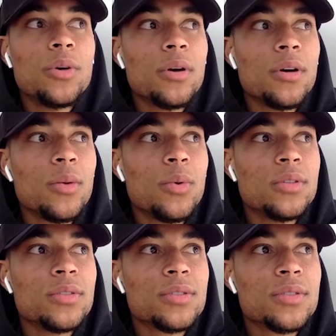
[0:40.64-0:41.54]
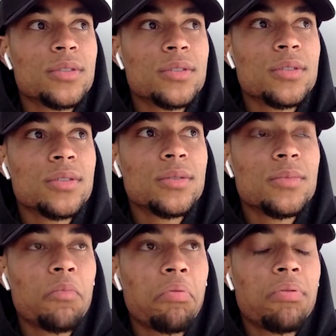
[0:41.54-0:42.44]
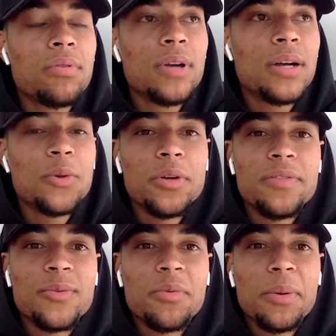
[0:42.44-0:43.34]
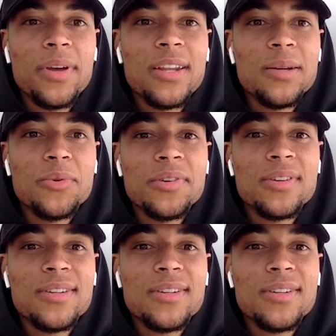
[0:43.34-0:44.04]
what the other ones? I don't even remember anymore.